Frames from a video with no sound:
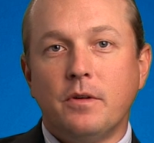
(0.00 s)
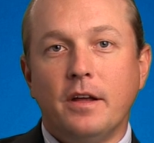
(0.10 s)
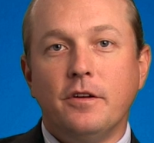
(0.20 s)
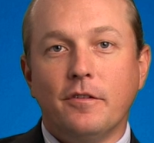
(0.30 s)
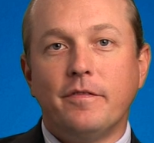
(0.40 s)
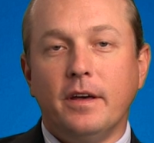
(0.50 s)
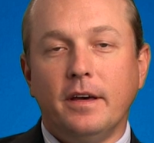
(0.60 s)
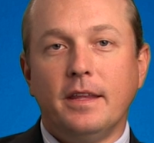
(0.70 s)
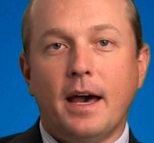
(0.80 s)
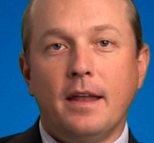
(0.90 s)
and you're
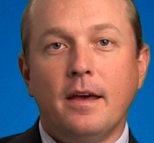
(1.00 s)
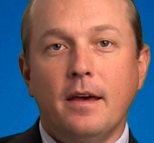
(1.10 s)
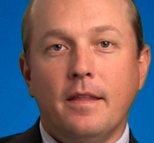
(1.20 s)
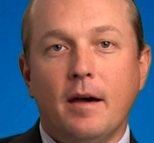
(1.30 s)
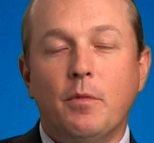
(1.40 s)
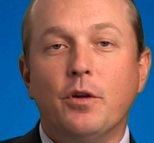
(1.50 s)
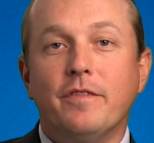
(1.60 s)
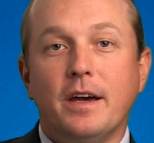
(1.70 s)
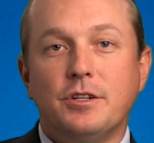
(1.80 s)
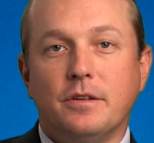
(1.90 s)
feeling that
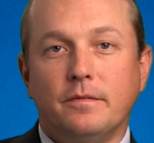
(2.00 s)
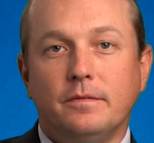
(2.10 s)
motivation.